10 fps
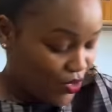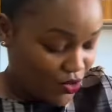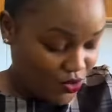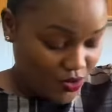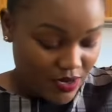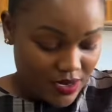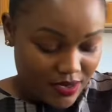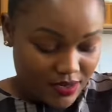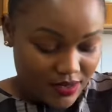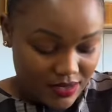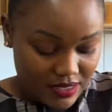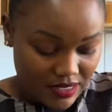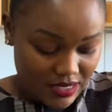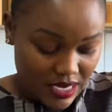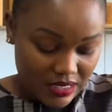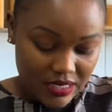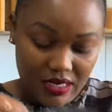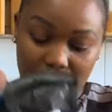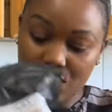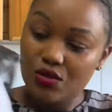So I have this
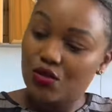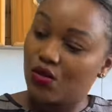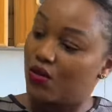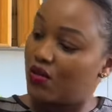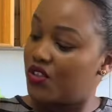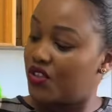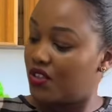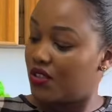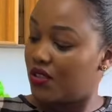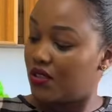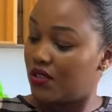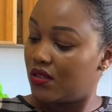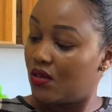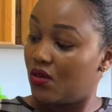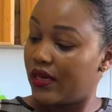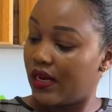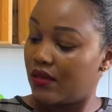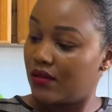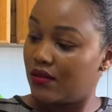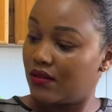and I also should oh yeah.
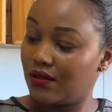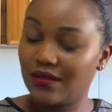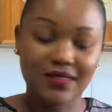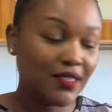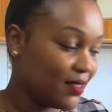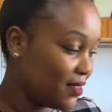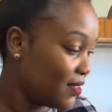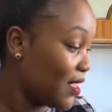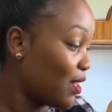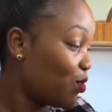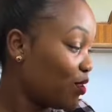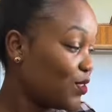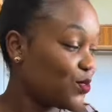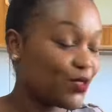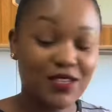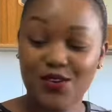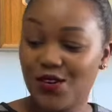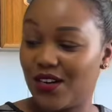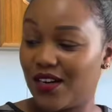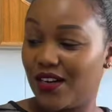I thought it was the
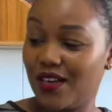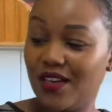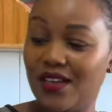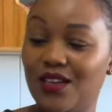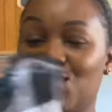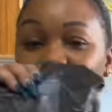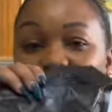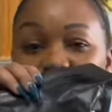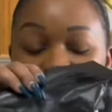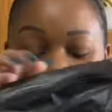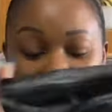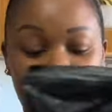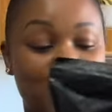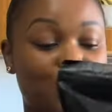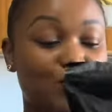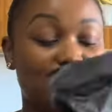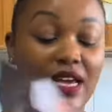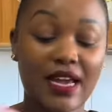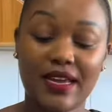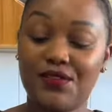wrong it was the wrong scent
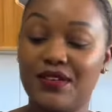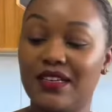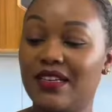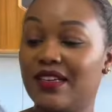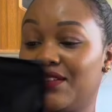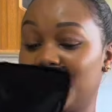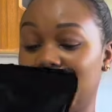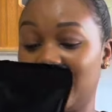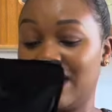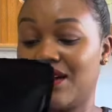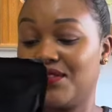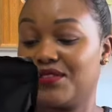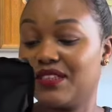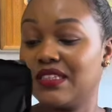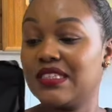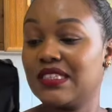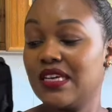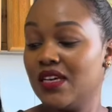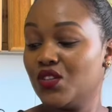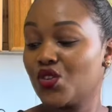I really really love this.
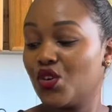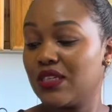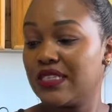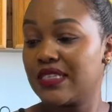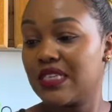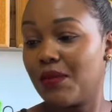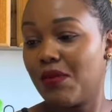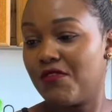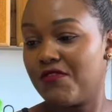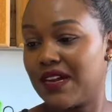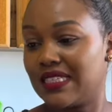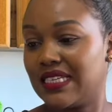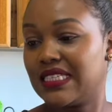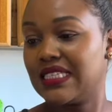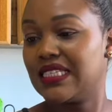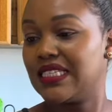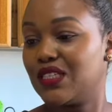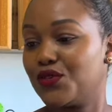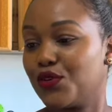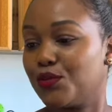It's called Summer Fantasy.
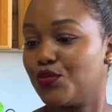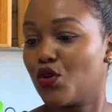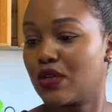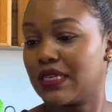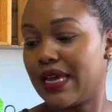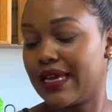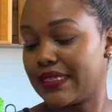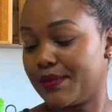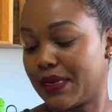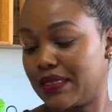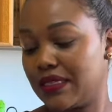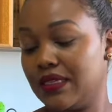from Dr. Expert.